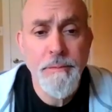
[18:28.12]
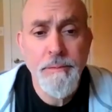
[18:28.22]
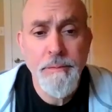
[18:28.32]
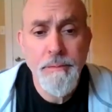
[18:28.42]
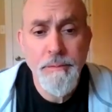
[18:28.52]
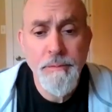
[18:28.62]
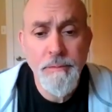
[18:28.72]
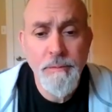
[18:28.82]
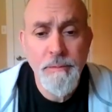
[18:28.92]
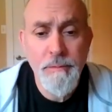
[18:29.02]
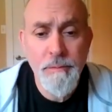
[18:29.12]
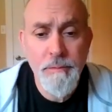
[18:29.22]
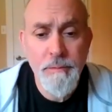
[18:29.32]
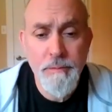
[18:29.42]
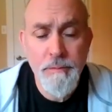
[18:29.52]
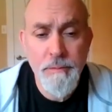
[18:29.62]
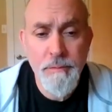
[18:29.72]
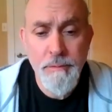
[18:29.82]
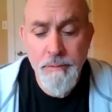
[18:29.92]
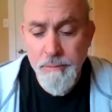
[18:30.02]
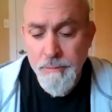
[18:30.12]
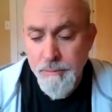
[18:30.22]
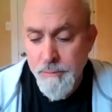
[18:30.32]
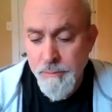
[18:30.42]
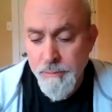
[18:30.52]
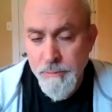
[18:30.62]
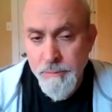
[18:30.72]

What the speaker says: (not speaking)